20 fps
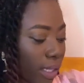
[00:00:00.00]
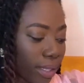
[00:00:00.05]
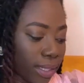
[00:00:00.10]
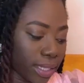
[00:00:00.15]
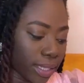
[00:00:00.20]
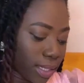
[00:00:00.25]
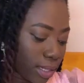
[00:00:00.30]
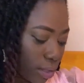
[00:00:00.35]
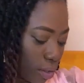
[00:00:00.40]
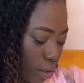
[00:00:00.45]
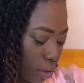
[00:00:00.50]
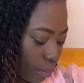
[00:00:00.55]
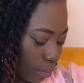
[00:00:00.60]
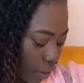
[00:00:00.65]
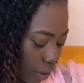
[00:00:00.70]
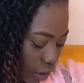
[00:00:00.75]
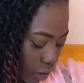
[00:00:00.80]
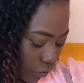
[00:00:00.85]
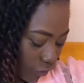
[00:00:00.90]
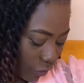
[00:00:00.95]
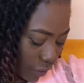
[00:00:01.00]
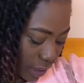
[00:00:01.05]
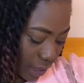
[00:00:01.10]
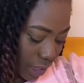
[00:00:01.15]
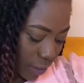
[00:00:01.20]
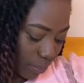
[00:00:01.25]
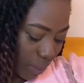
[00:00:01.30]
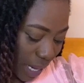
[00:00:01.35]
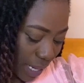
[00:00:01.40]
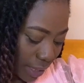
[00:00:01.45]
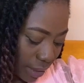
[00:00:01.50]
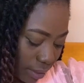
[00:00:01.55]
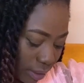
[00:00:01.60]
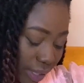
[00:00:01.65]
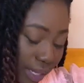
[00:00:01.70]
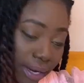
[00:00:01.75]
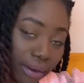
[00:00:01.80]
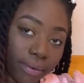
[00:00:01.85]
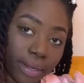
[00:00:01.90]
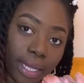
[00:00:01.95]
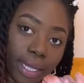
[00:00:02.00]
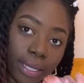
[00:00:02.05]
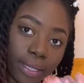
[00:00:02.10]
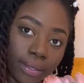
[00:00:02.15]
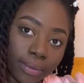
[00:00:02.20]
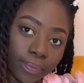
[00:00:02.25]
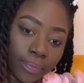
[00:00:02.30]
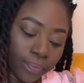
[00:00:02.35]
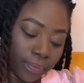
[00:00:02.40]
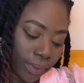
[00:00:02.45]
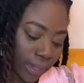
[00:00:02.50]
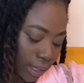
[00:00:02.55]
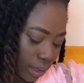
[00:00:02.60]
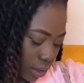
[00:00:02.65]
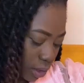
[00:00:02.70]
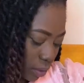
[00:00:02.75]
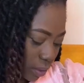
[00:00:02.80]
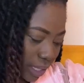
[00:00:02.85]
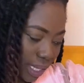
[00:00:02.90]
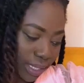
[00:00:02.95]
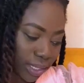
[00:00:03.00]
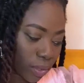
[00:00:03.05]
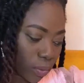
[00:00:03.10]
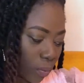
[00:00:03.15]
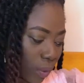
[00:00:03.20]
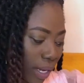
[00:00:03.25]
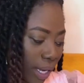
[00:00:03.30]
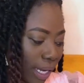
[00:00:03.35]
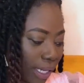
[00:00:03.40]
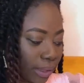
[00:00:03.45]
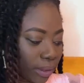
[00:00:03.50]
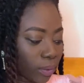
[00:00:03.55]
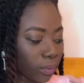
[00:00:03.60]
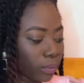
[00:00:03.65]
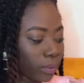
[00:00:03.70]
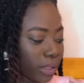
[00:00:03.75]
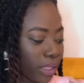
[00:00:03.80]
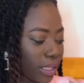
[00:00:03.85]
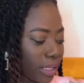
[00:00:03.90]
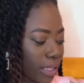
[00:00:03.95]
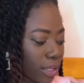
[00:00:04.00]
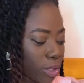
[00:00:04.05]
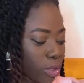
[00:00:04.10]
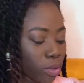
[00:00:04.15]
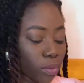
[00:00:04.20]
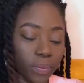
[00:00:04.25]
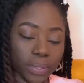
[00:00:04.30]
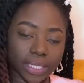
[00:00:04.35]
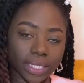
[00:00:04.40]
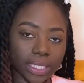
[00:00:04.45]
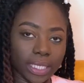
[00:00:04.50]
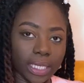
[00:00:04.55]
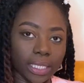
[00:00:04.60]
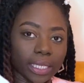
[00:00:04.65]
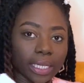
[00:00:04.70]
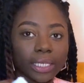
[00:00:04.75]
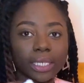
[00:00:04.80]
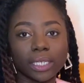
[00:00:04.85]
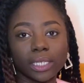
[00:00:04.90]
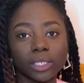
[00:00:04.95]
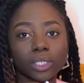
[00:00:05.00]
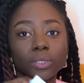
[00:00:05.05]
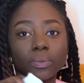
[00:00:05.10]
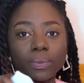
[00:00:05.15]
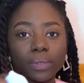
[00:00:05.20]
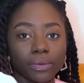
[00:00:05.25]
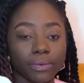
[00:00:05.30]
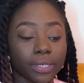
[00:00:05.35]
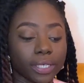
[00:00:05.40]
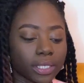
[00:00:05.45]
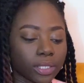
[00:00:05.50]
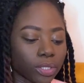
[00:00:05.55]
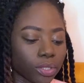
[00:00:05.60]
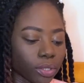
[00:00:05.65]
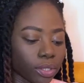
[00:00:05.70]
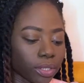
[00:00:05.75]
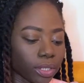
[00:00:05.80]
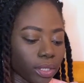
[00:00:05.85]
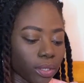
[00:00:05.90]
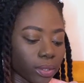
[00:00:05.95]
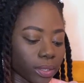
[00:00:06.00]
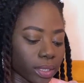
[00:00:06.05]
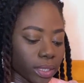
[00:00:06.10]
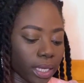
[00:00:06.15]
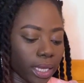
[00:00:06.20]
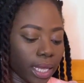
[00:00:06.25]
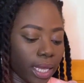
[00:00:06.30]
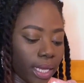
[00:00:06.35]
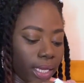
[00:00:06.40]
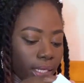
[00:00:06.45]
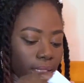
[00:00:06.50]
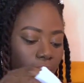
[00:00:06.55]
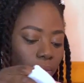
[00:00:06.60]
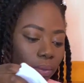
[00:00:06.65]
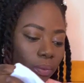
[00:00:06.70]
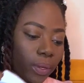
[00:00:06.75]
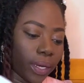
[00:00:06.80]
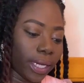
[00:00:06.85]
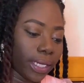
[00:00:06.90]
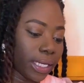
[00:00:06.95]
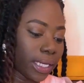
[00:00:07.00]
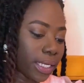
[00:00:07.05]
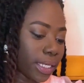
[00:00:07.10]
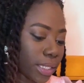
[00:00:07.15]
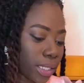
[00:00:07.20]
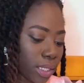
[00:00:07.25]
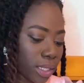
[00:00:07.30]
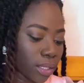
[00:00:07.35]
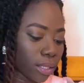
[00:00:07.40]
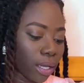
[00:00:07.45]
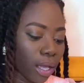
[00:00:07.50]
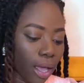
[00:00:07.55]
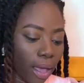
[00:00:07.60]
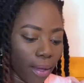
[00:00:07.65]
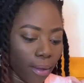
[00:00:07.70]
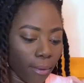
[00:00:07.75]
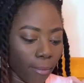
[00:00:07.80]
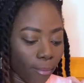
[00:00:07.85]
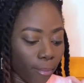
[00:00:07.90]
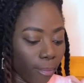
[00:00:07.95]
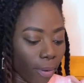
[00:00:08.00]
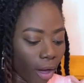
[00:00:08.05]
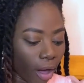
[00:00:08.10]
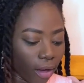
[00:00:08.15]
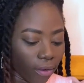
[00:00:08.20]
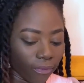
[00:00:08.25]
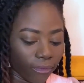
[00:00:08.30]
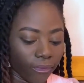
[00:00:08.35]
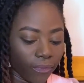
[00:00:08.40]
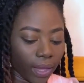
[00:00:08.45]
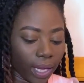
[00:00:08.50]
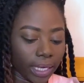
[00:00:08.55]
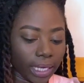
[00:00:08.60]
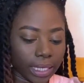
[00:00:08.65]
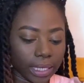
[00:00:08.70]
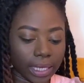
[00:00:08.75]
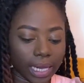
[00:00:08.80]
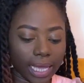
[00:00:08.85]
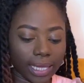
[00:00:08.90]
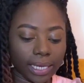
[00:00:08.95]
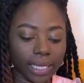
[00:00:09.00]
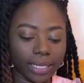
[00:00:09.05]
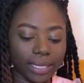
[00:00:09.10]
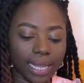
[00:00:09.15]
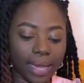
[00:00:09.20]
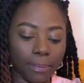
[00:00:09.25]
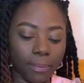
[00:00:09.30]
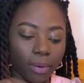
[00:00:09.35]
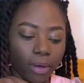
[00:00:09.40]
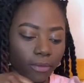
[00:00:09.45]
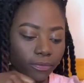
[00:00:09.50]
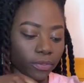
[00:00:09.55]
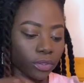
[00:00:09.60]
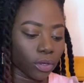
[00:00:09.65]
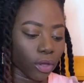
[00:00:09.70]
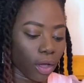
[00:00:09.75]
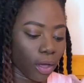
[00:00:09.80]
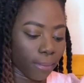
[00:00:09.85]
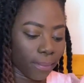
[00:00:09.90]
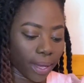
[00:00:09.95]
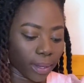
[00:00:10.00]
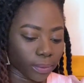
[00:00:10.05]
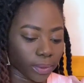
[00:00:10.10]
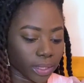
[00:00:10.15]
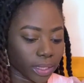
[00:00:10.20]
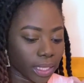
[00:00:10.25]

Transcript: This is going to be used for this panel area. So that's why I don't need it to be thin. I need it to be really sturdy, because you know, I need it to puff. I need that puff to come out.